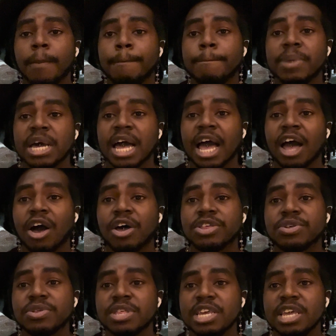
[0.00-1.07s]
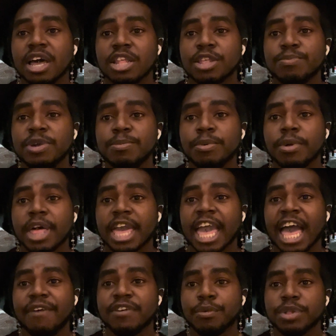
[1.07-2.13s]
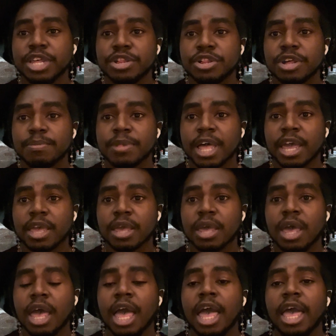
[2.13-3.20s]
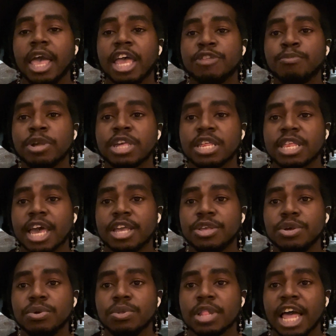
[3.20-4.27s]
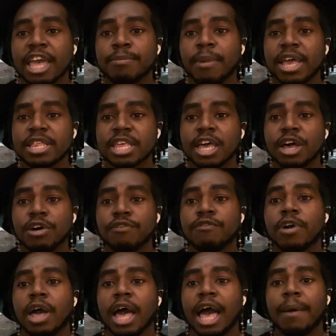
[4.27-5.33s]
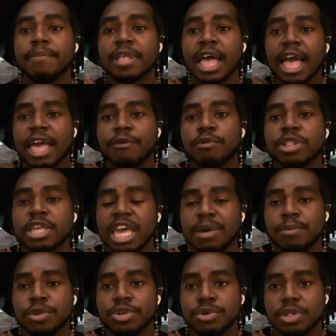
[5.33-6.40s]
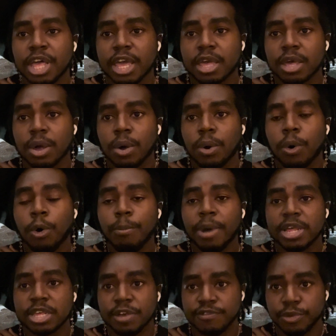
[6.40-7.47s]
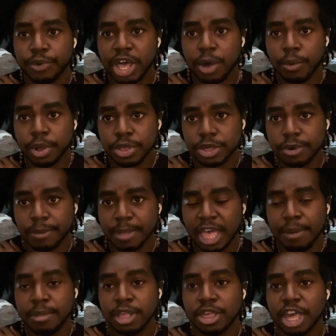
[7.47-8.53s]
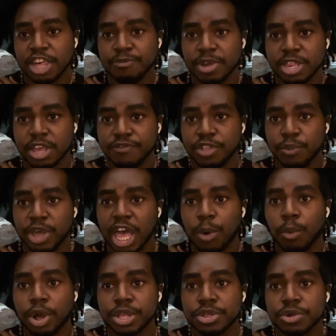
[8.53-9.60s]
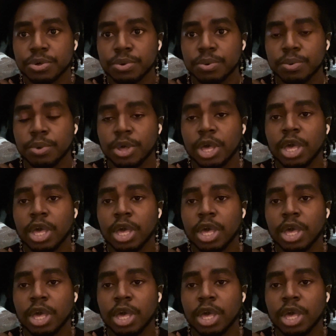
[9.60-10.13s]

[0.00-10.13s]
But I also see other people like having a relationship. Like as much as I do like myself, I'm not really able to like hold myself the way I want to. I'm not able to touch myself the way I want to.